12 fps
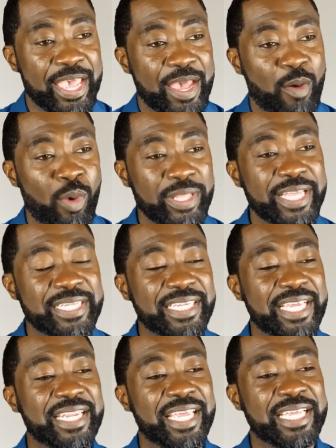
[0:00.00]
What they
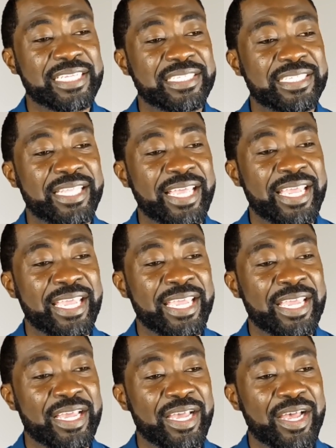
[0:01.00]
did is
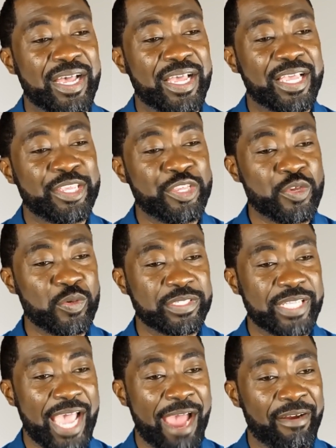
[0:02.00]
they used
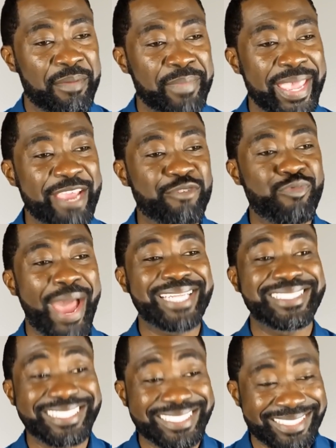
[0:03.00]
the Aramaic
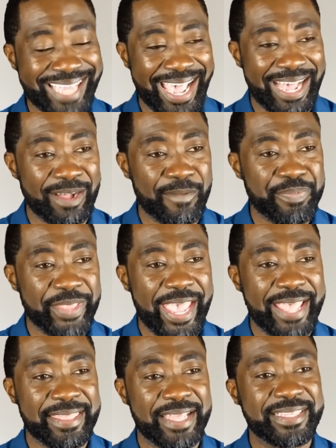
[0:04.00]
writing style,
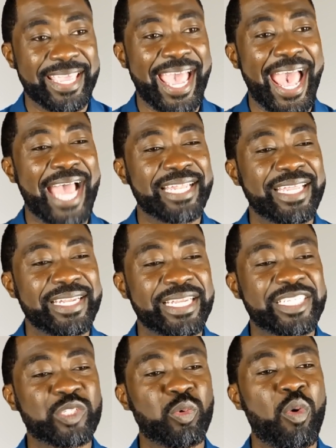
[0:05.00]
and then they added
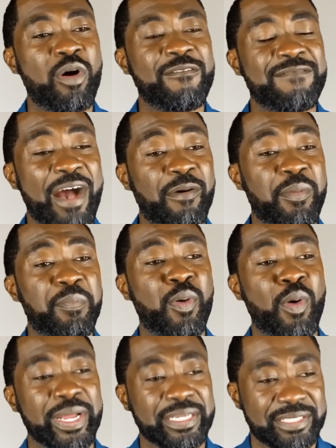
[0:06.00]
the 12 vowel
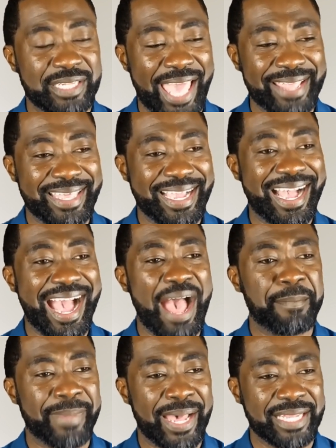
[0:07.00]
points like the
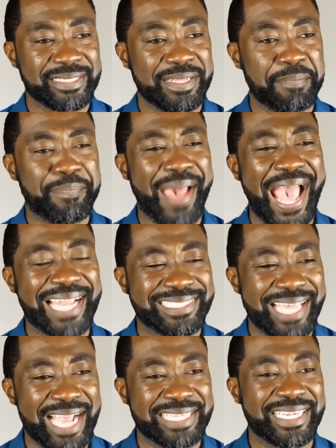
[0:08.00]
commas, the
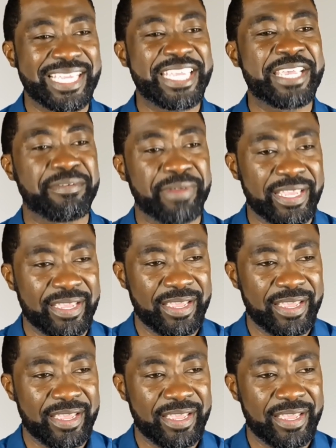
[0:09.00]
patag, the yirik.